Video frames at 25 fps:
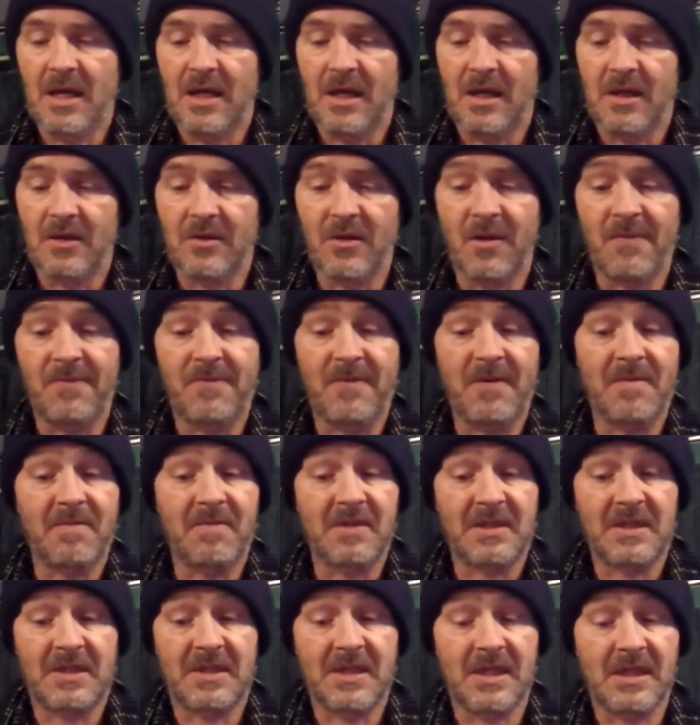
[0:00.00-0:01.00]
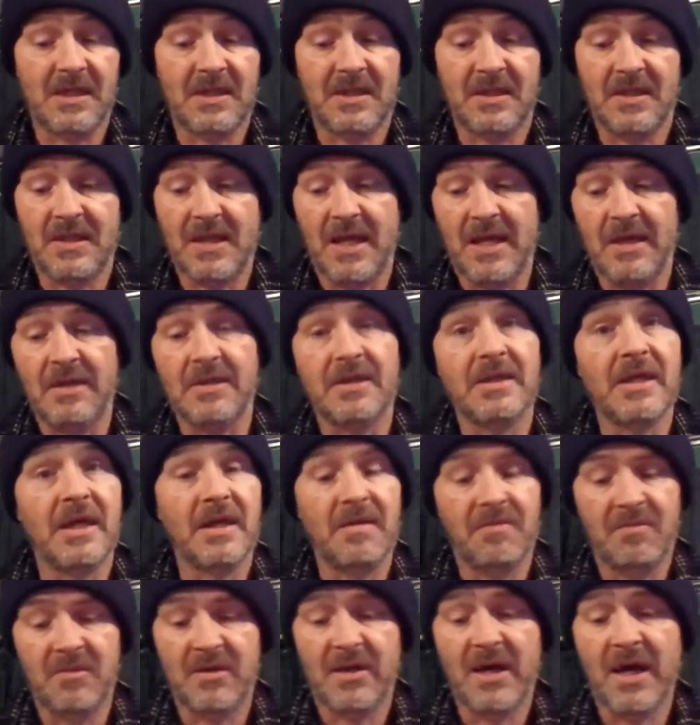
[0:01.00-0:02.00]
November 6th, that
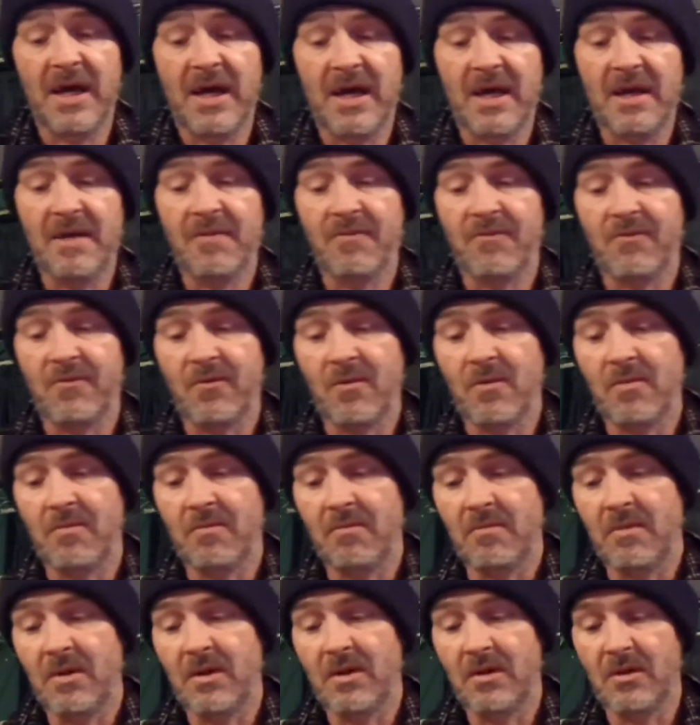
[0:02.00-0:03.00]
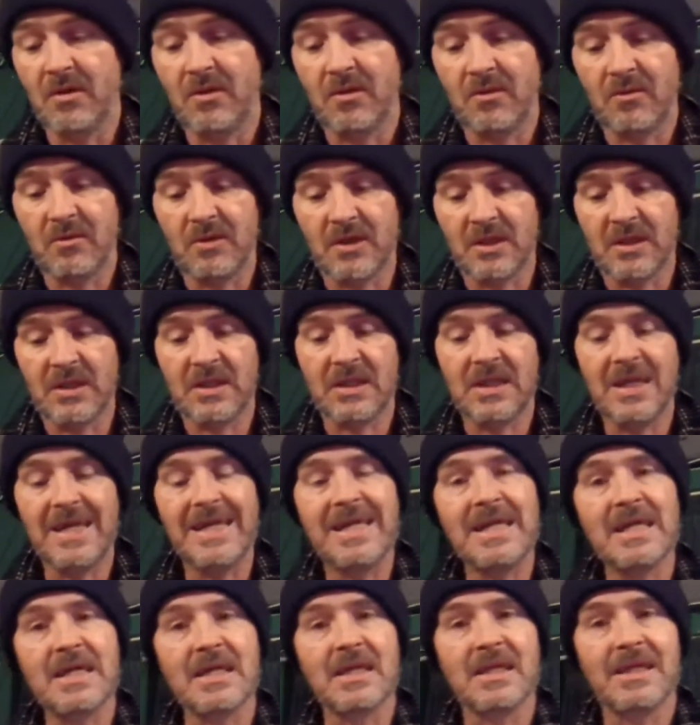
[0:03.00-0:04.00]
same day, from
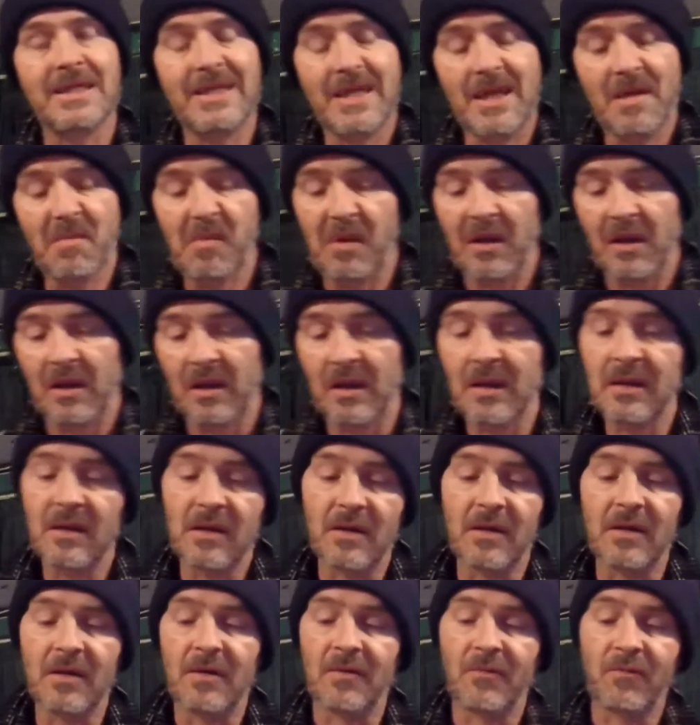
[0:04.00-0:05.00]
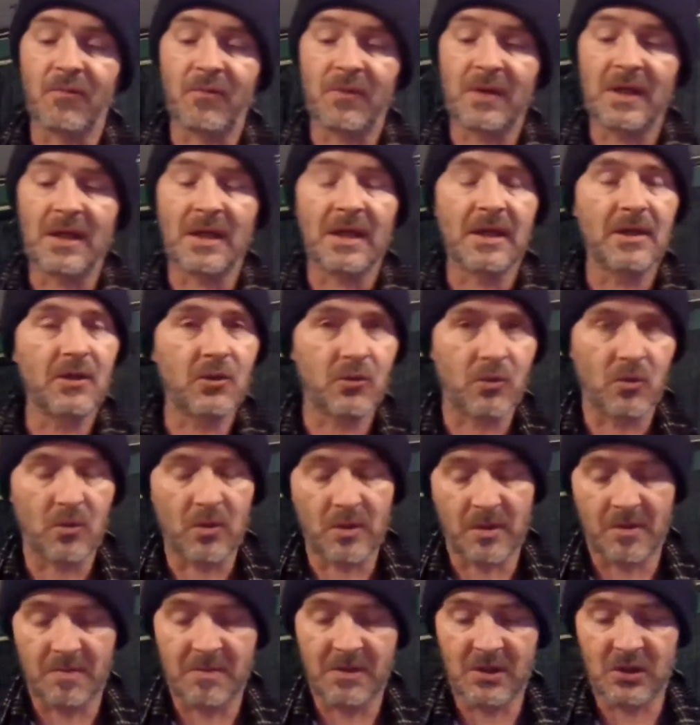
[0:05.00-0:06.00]
Christina Timmel of the Electoral
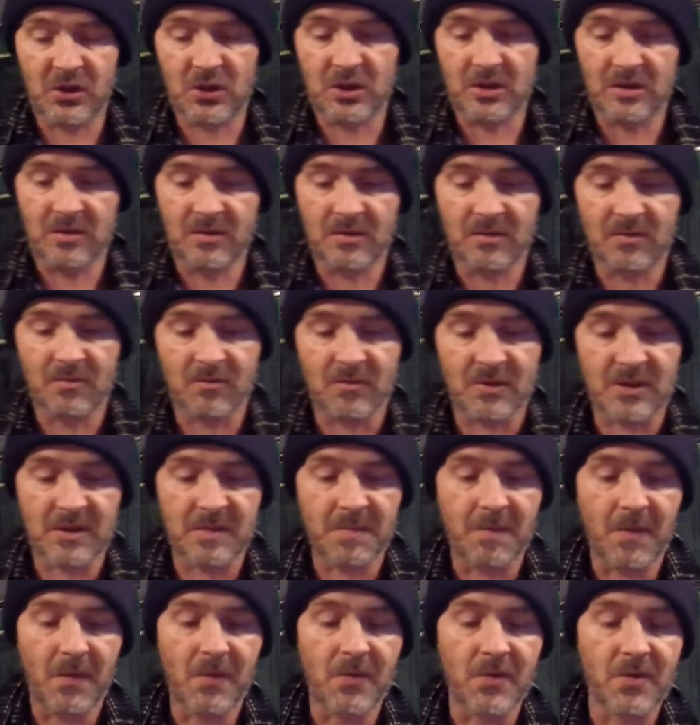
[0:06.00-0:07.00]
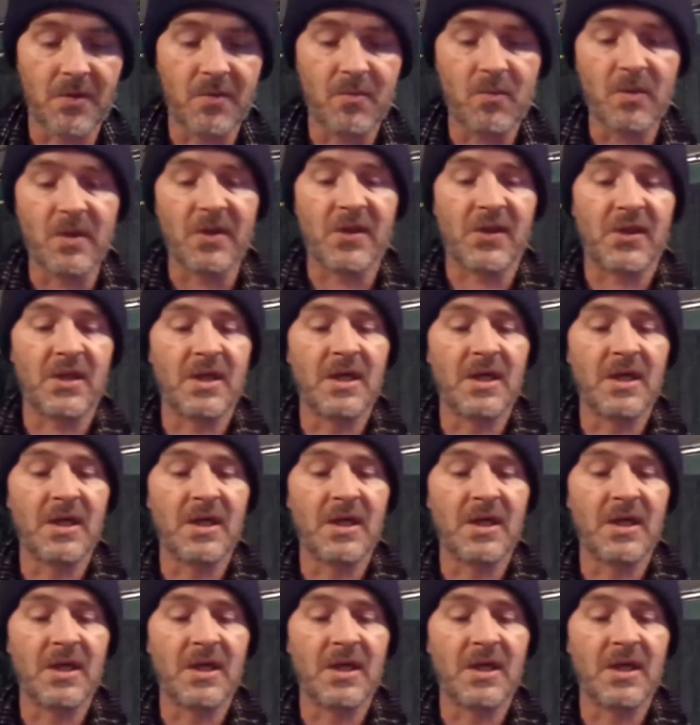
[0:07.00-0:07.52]
Commission, responded with,